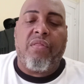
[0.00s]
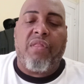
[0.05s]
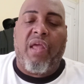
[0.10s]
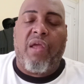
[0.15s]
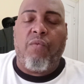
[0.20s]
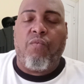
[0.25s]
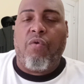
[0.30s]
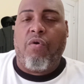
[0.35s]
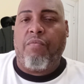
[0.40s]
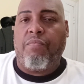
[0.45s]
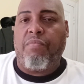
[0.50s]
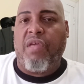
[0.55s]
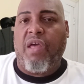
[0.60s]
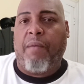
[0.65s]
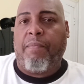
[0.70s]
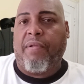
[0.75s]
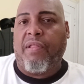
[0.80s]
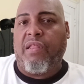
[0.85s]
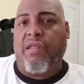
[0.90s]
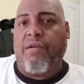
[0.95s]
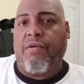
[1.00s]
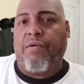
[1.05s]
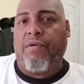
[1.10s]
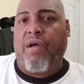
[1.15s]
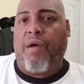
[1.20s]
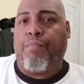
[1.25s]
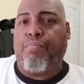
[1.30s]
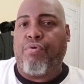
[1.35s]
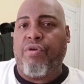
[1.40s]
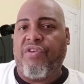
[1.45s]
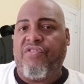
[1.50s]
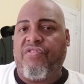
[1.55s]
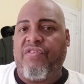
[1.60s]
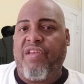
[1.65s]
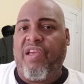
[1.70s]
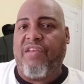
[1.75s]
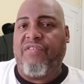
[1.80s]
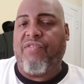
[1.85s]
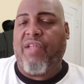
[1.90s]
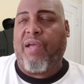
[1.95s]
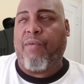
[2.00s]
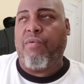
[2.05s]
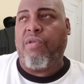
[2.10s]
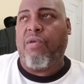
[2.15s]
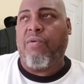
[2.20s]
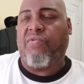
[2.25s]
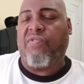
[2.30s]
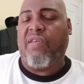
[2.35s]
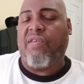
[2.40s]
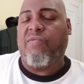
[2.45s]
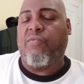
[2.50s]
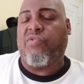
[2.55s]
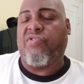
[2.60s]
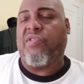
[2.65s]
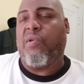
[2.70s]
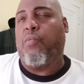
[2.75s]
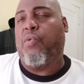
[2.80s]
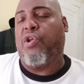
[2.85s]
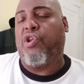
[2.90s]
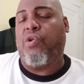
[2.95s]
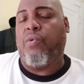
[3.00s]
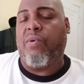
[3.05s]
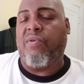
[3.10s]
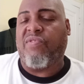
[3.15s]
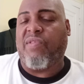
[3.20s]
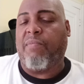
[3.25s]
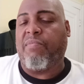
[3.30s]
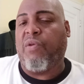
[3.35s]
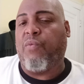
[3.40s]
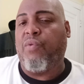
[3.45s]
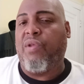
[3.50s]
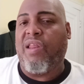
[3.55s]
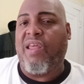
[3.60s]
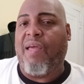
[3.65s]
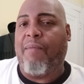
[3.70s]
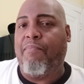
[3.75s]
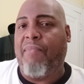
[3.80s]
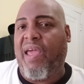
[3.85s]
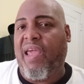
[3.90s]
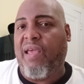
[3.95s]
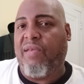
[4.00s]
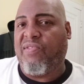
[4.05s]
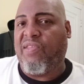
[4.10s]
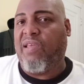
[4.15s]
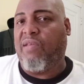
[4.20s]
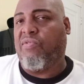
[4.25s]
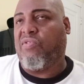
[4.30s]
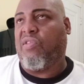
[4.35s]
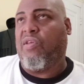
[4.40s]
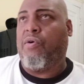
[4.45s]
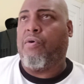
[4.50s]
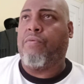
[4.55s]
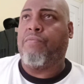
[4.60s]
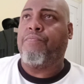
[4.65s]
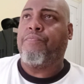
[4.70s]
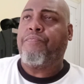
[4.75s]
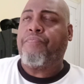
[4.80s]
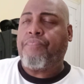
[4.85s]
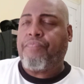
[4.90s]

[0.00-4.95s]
they wrote me up a little appreciation, like when you see someone doing something really amazing. So